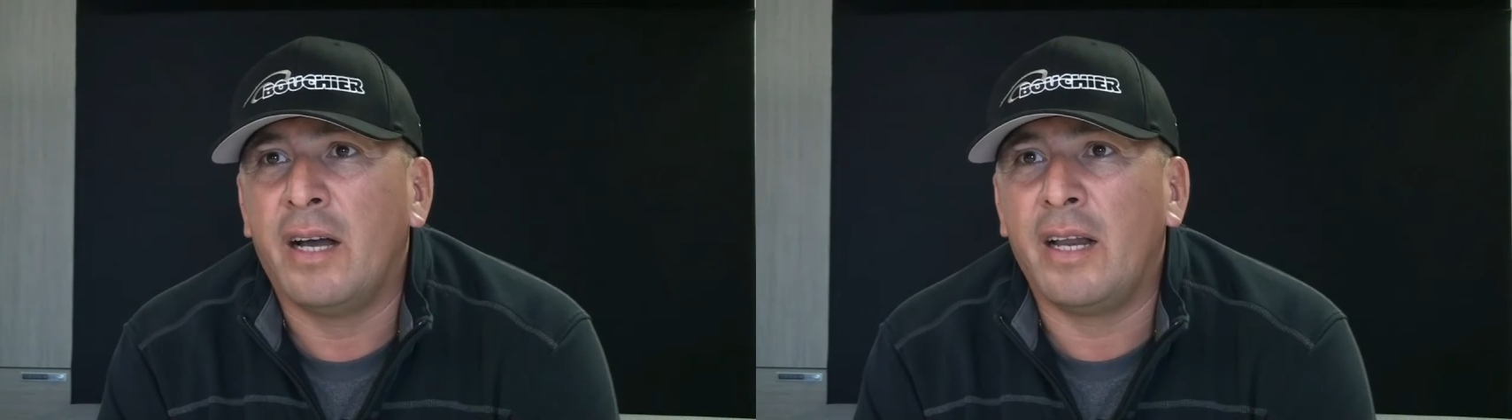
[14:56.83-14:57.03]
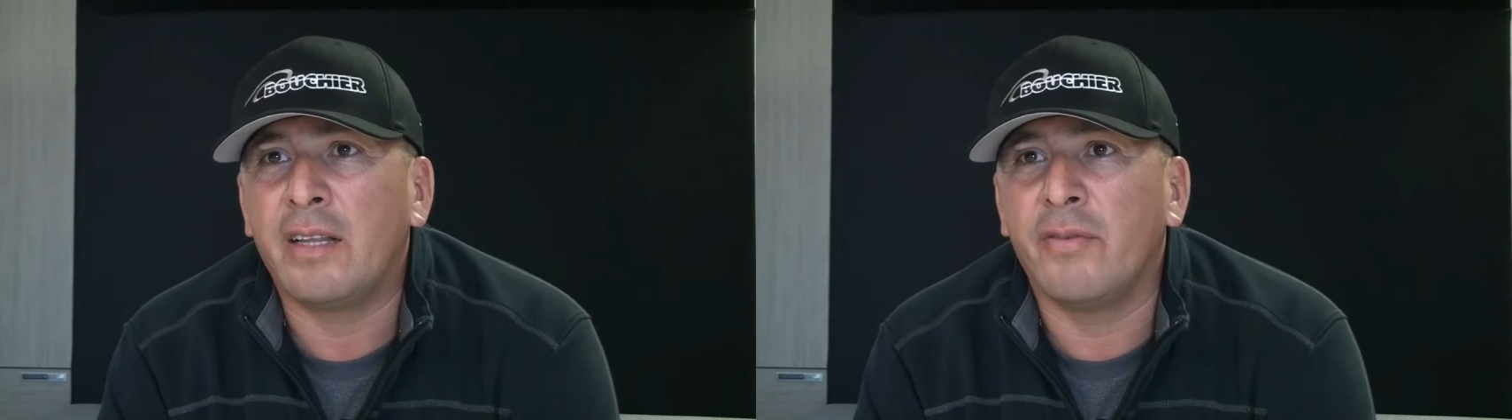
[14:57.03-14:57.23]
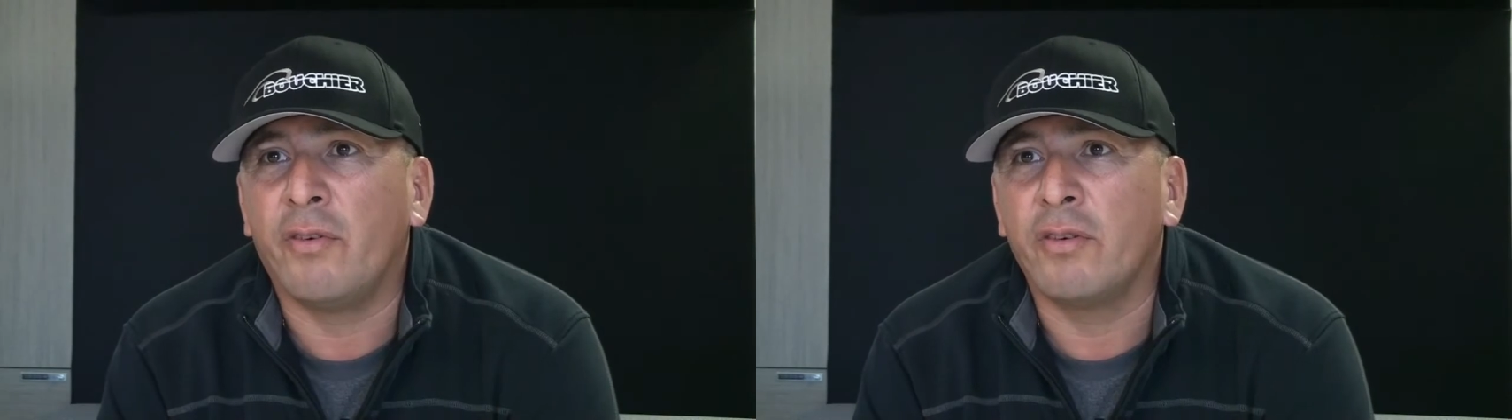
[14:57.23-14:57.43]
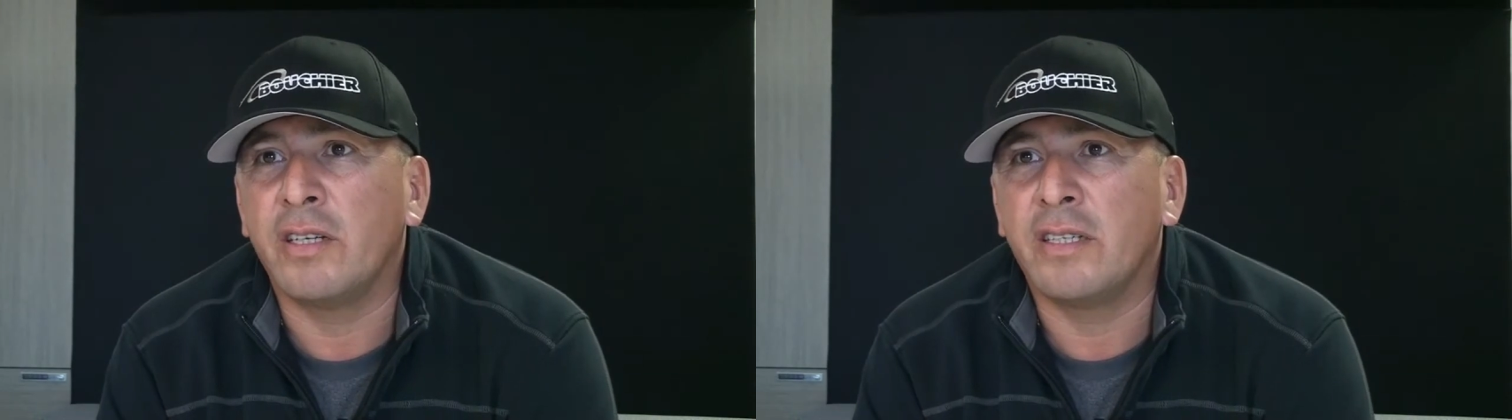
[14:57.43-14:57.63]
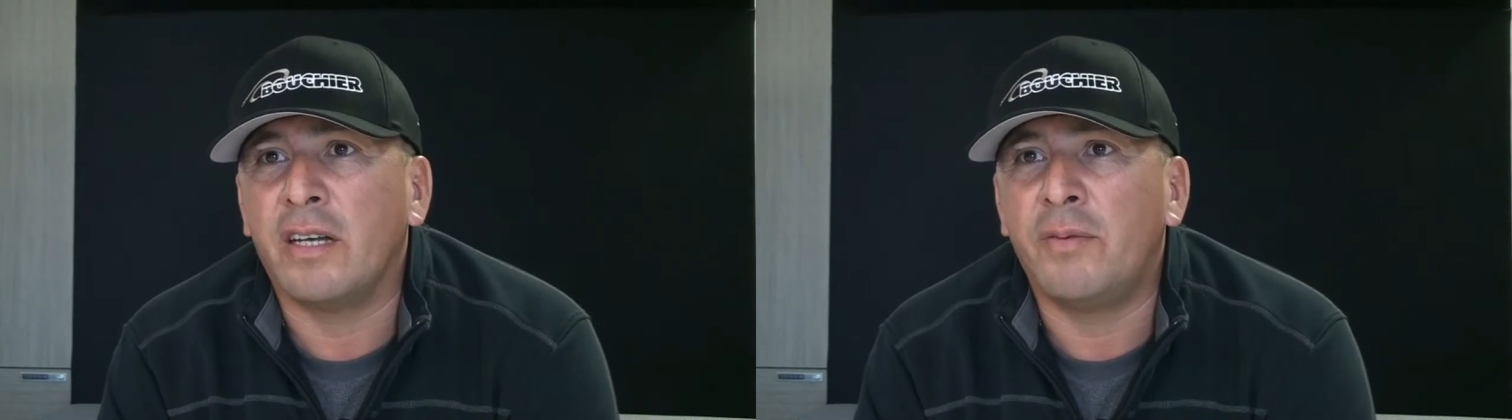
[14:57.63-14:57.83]
I like to
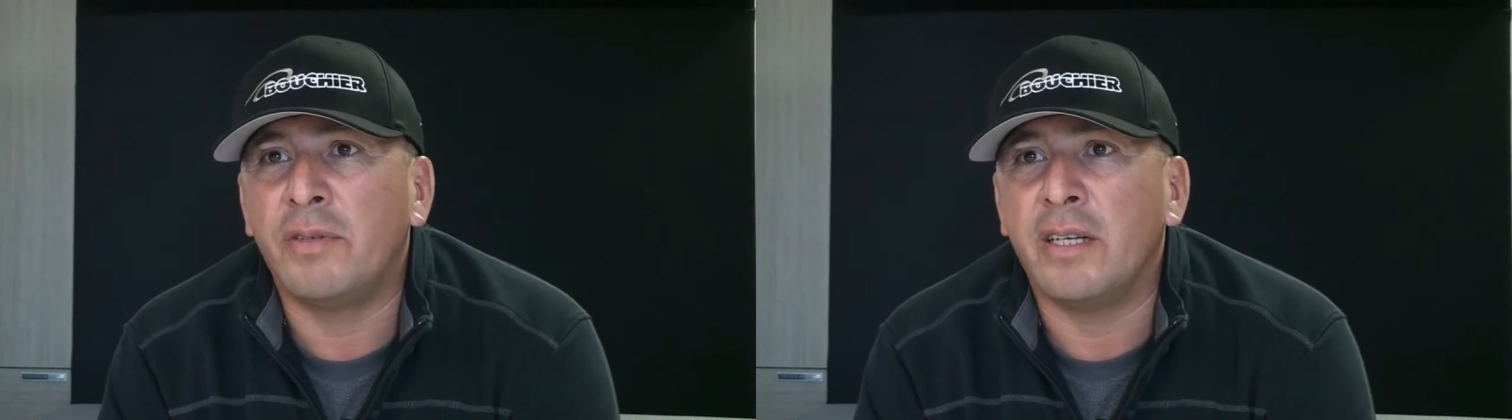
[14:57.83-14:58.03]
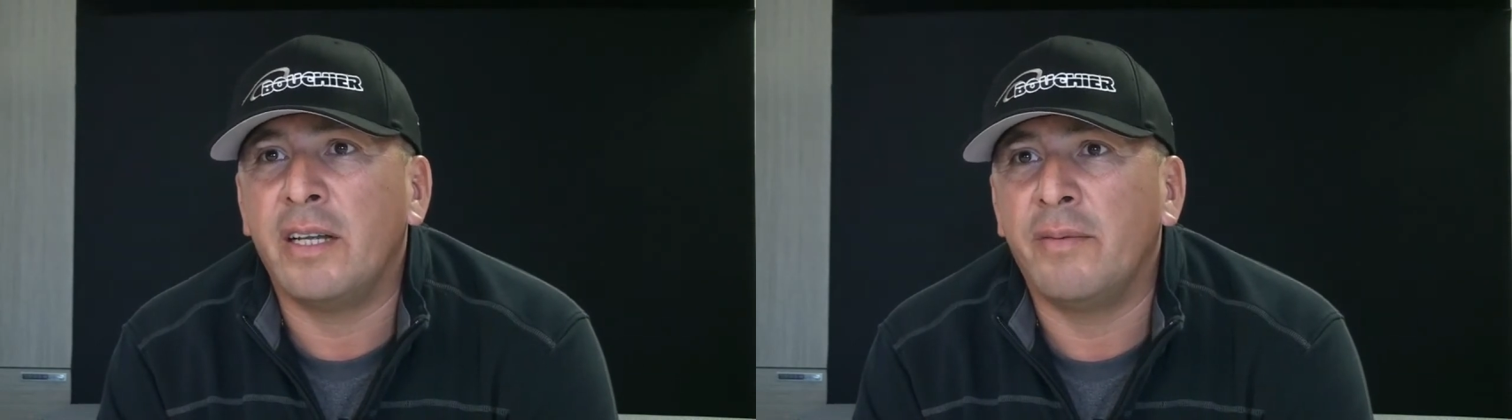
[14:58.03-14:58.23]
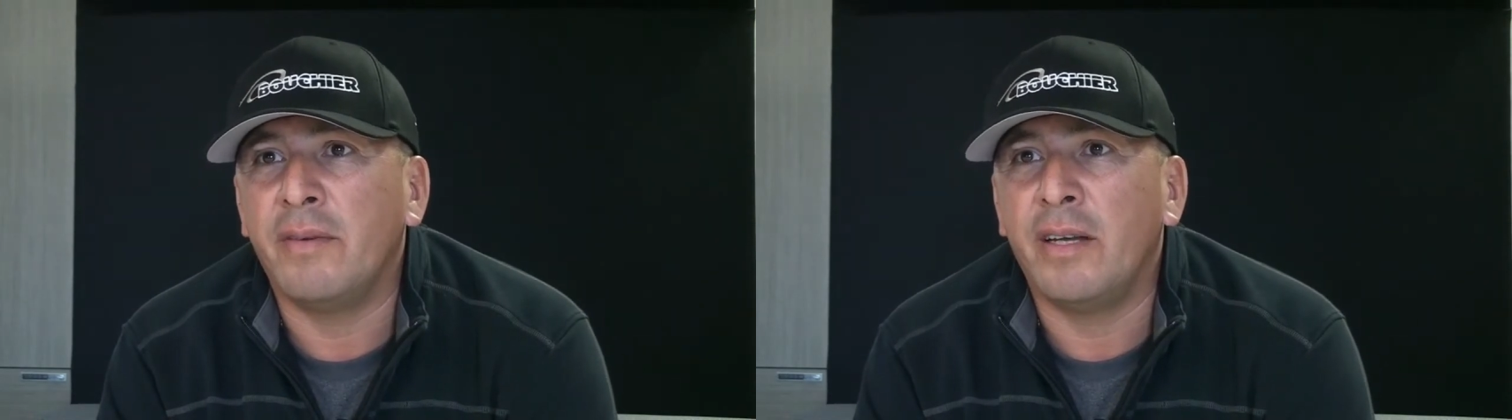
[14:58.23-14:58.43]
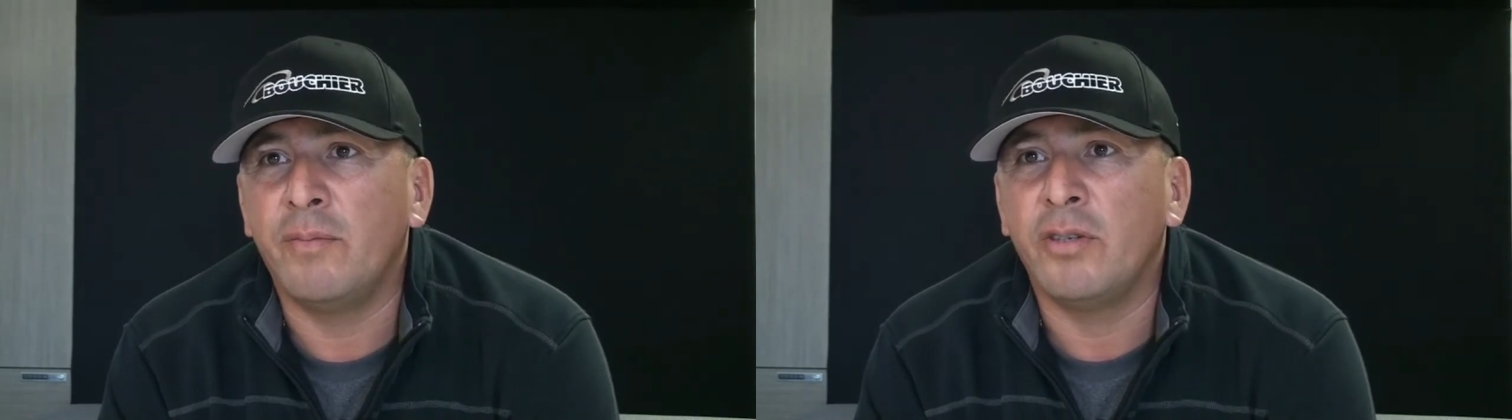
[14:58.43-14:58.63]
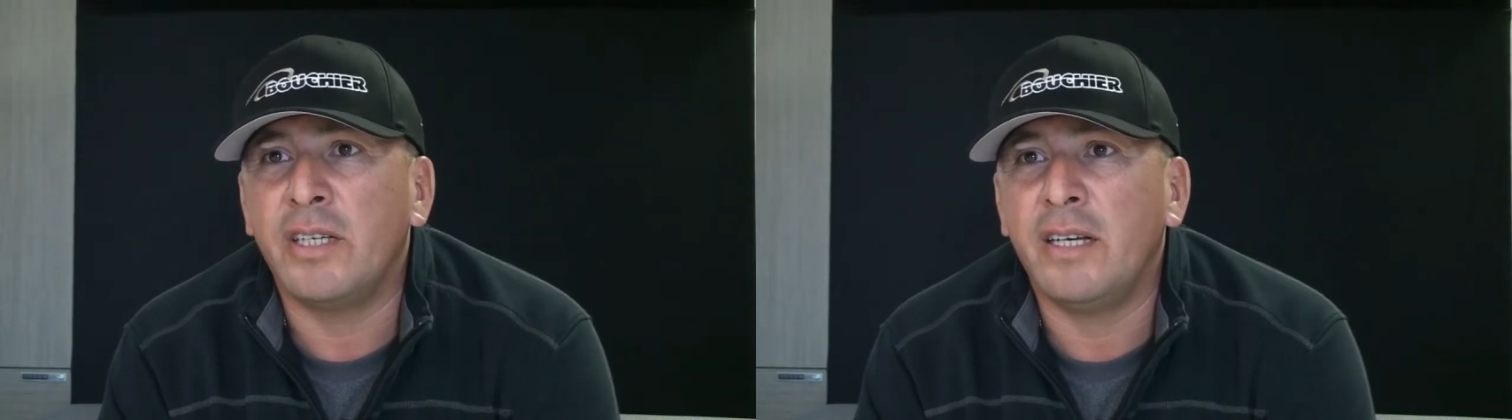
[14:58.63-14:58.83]
focus 100% in
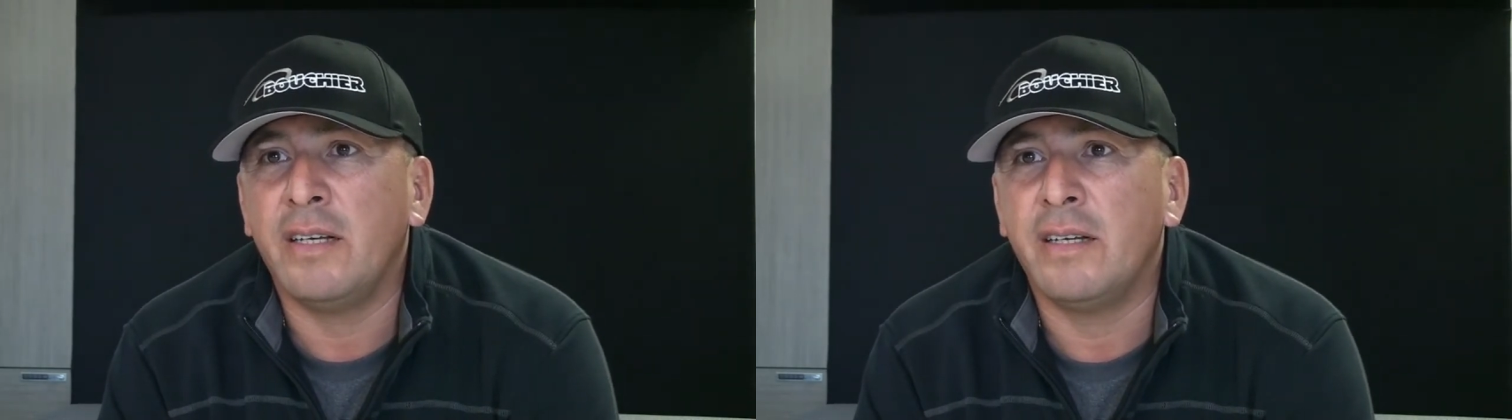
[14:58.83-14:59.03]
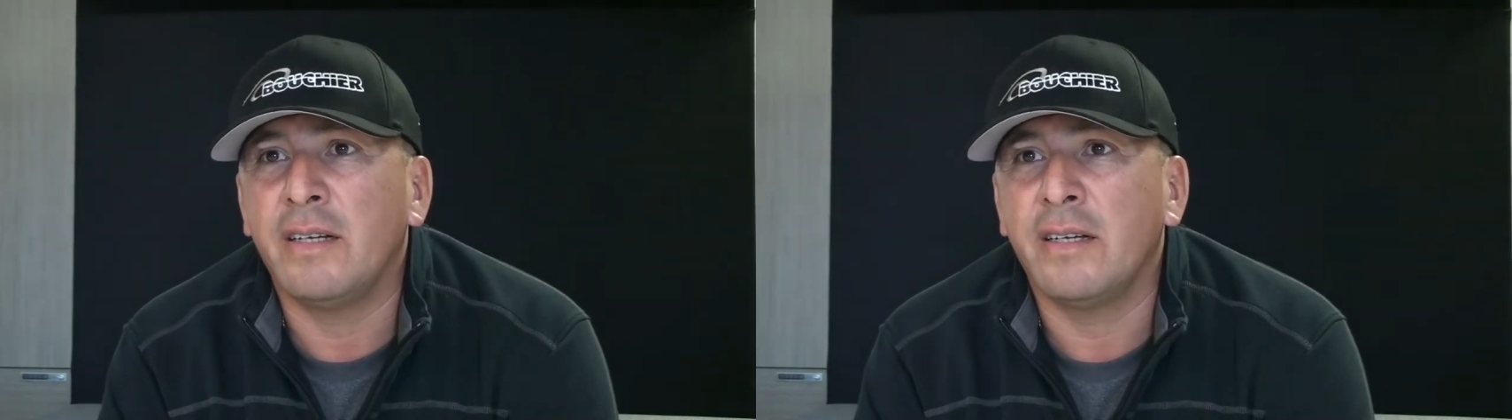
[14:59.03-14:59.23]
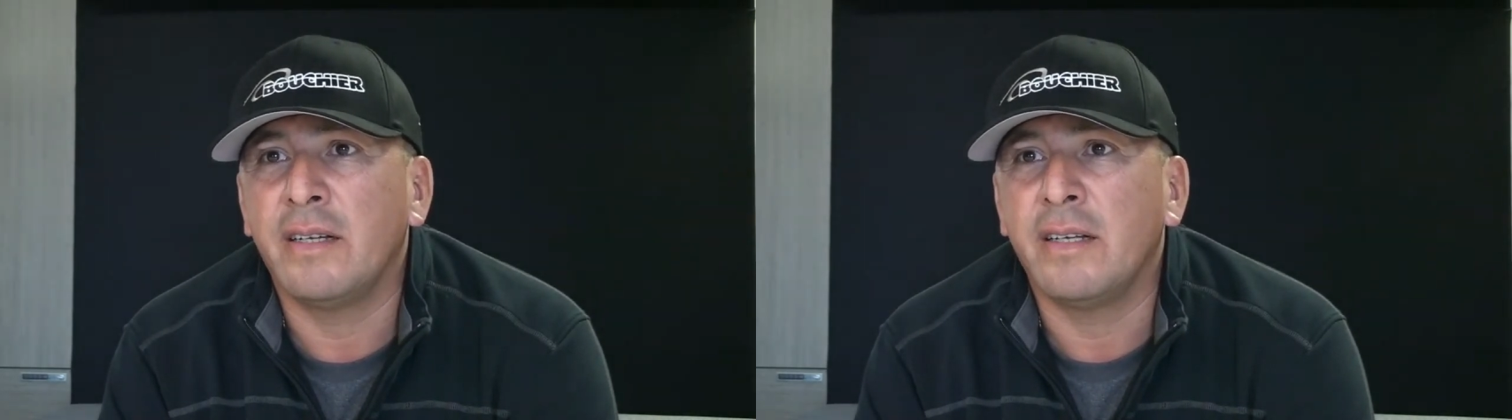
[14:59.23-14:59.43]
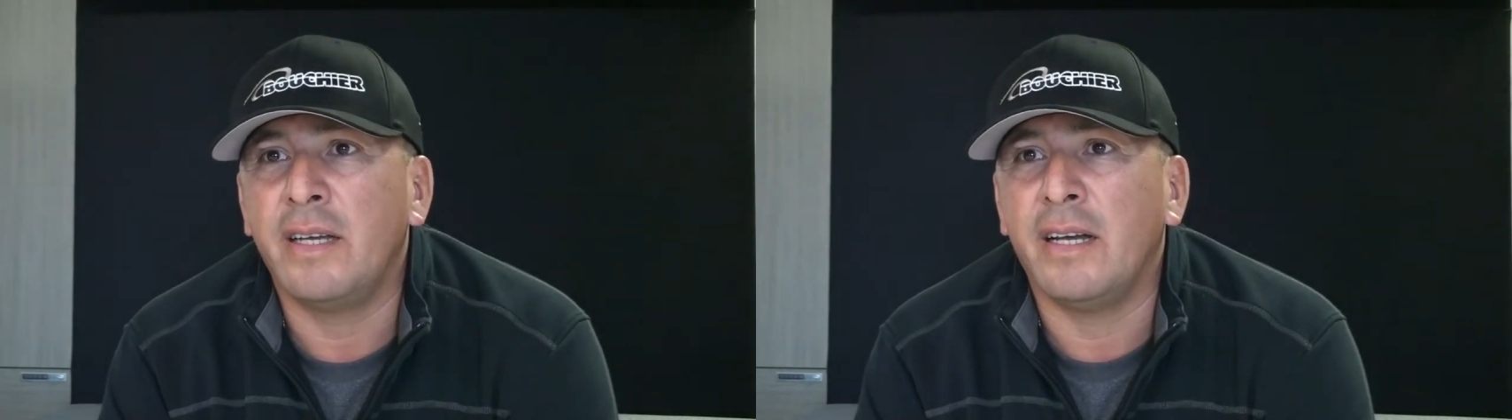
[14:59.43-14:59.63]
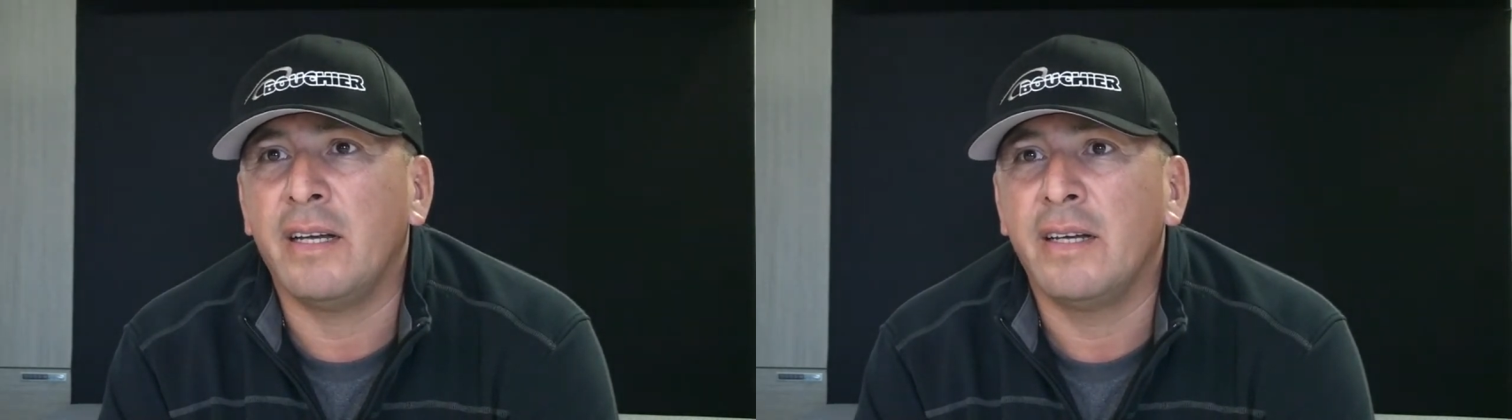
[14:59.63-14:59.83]
in Bouchier. Right.
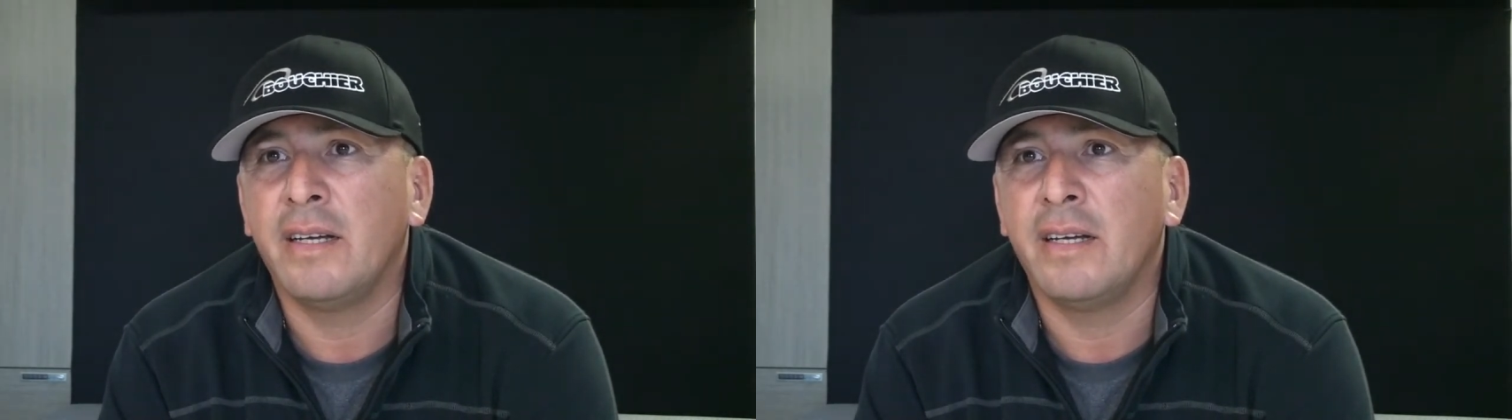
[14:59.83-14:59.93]
Yeah.